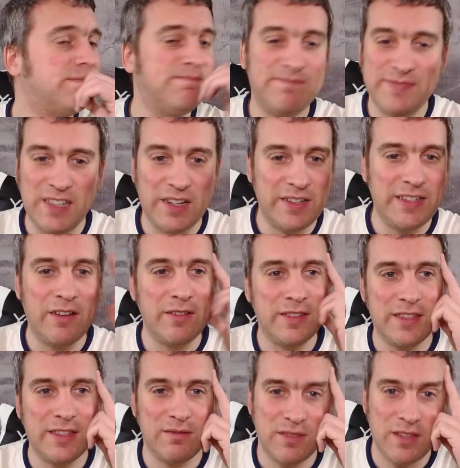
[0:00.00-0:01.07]
Tony, don't
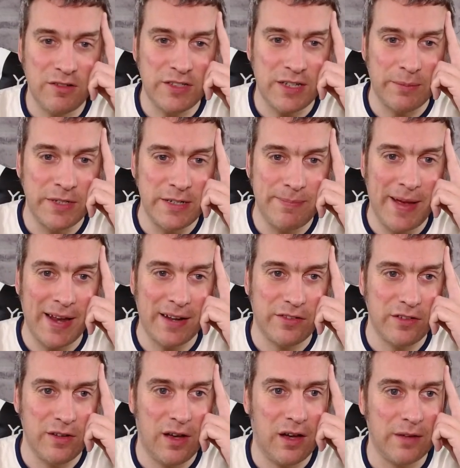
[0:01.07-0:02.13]
jump on his back
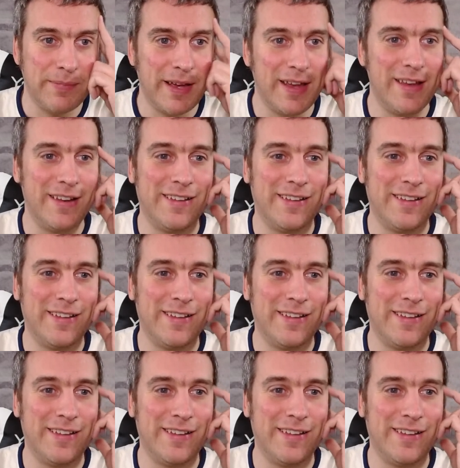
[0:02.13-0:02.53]
too hard, man.